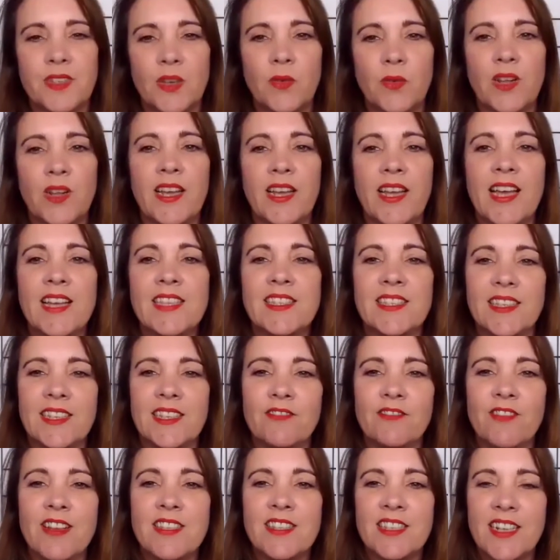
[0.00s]
Well, I guess it
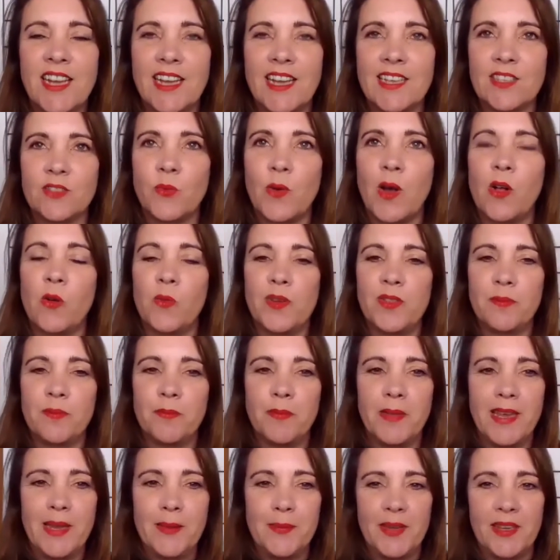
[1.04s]
resonates well with
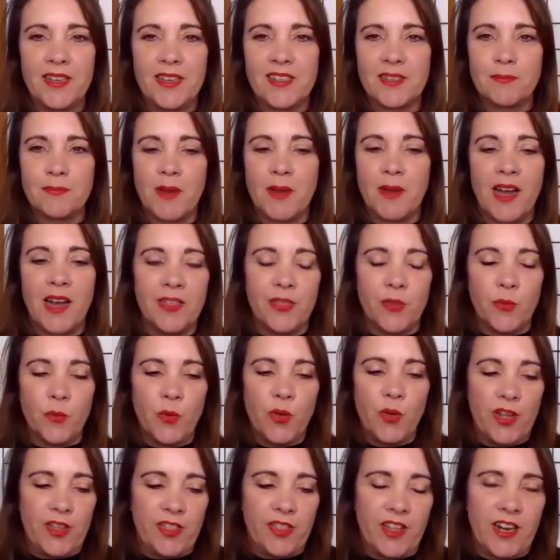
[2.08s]
me because the
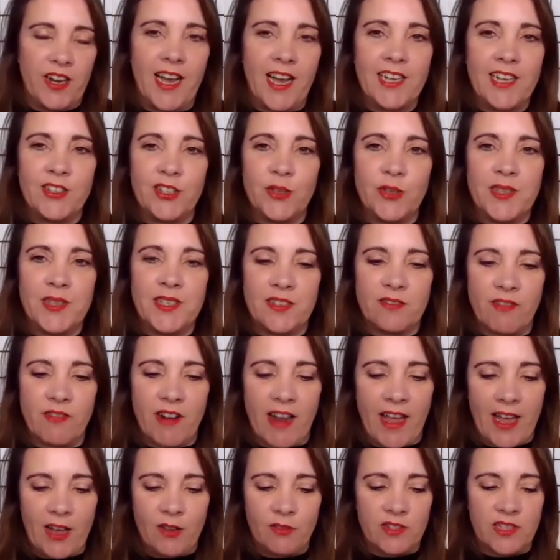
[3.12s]
work that I do is
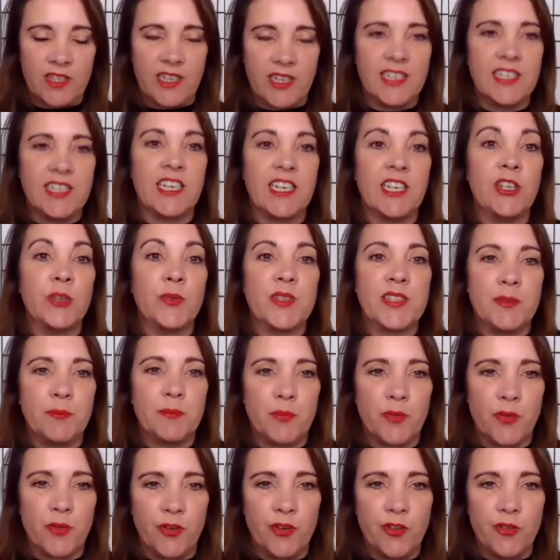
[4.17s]
around continuous
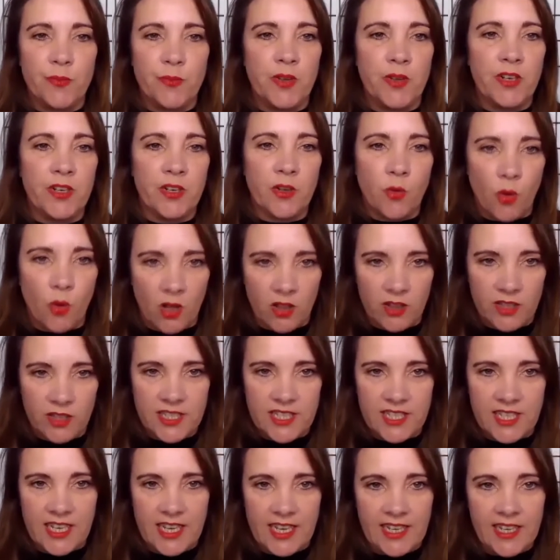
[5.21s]
improvement,
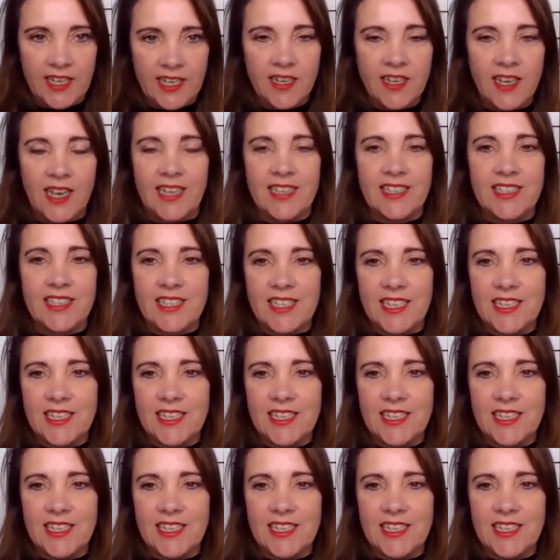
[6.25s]
quality, and